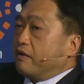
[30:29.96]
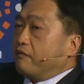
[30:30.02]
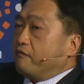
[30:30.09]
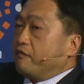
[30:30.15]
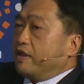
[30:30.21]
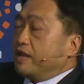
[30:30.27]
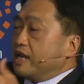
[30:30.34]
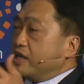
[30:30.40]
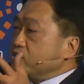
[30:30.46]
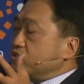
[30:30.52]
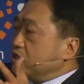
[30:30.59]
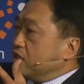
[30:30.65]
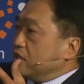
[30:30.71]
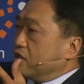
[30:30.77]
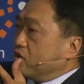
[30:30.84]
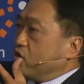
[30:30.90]

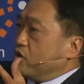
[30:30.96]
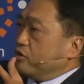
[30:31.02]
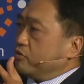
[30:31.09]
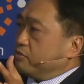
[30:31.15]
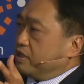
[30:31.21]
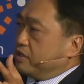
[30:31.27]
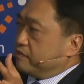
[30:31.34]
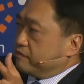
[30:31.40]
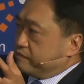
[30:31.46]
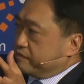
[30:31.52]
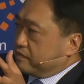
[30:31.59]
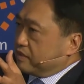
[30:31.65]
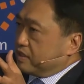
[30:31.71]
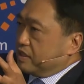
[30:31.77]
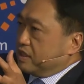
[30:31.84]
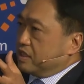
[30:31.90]
financial economy
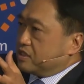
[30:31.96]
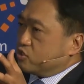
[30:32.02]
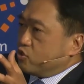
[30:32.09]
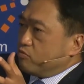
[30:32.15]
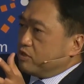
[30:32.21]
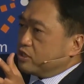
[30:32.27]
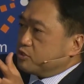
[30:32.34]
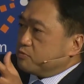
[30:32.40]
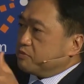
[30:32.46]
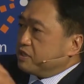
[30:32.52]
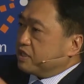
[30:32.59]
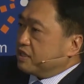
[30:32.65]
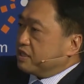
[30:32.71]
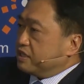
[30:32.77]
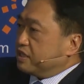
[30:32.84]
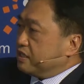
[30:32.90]
is so much
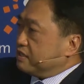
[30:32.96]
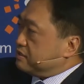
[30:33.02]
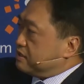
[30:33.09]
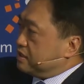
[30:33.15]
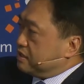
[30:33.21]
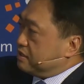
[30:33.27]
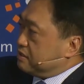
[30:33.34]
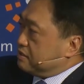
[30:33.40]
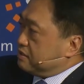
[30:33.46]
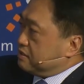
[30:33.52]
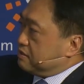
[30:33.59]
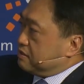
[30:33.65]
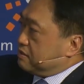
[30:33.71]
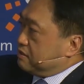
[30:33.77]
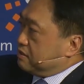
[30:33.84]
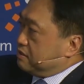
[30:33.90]
bigger than the
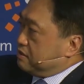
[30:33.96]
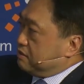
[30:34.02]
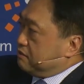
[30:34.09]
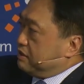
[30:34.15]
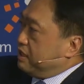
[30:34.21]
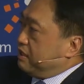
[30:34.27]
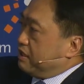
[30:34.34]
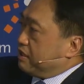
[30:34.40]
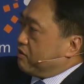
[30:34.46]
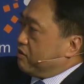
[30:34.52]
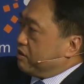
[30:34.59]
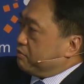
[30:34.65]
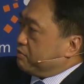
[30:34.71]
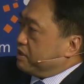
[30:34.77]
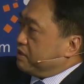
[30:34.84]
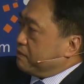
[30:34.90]
real
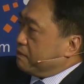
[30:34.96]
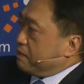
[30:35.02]
economy.